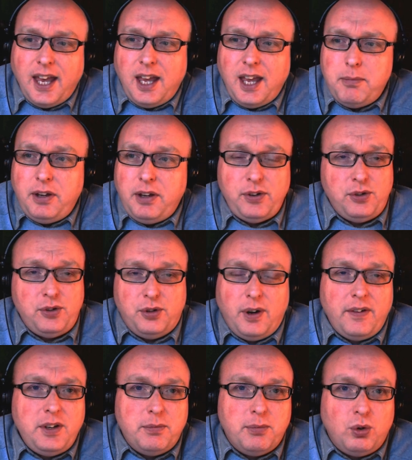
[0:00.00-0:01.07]
If you do
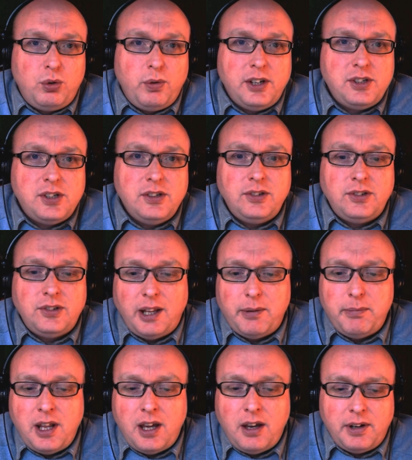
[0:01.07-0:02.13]
have any more questions,
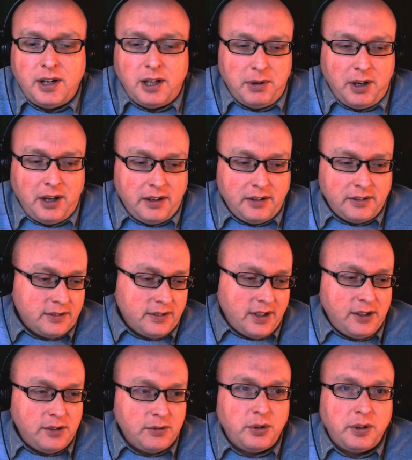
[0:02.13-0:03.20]
let me know, and I might
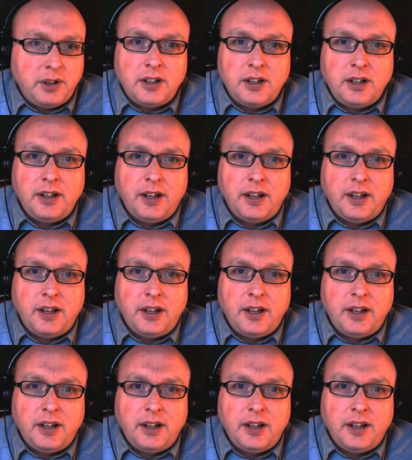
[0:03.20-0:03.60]
end up doing